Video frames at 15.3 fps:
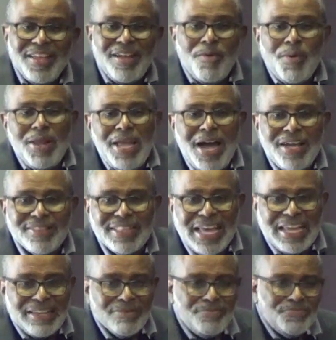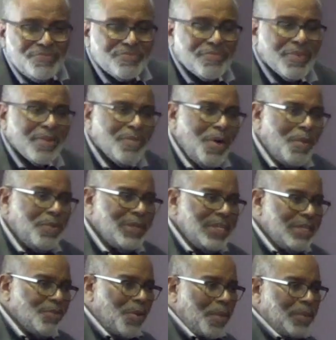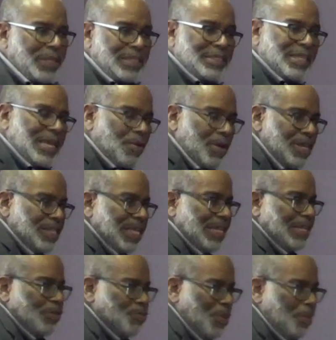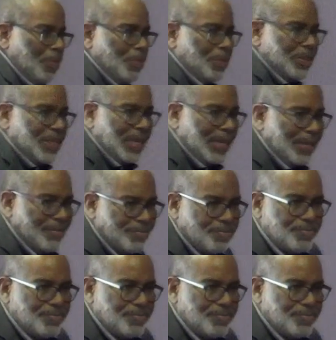What do y'all think? What do you think these women were thinking?